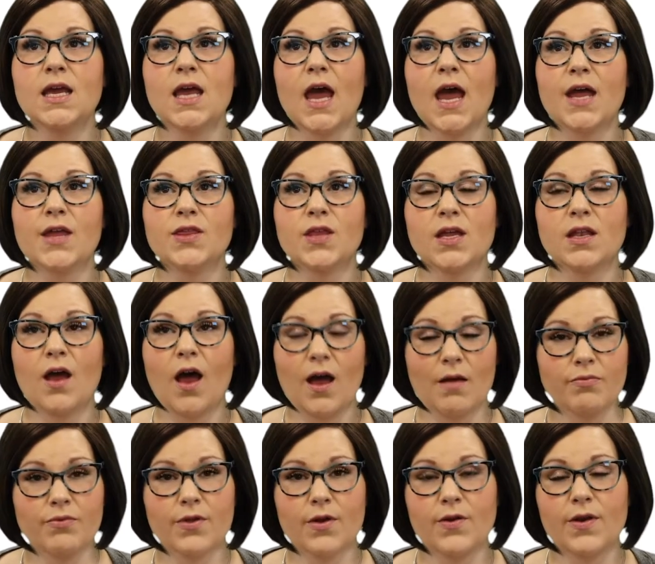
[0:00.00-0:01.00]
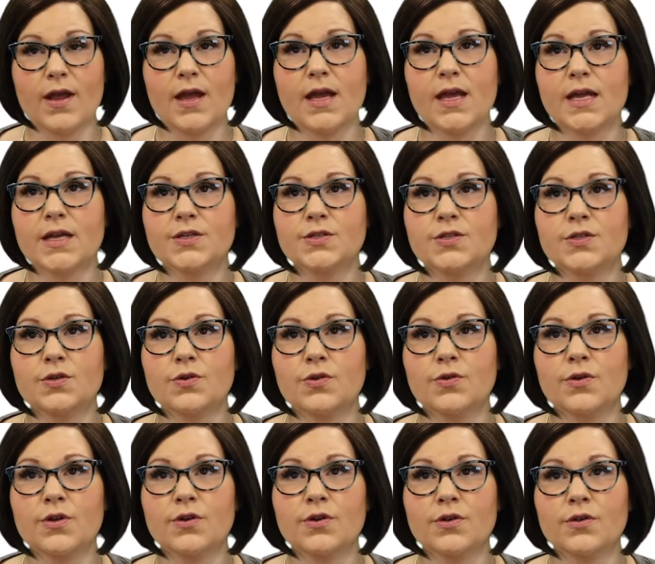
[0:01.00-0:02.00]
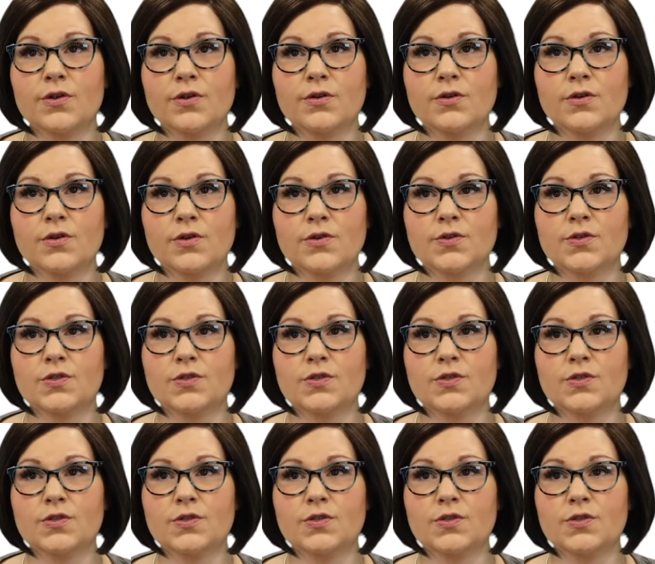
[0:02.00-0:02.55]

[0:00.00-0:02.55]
and then upload it into your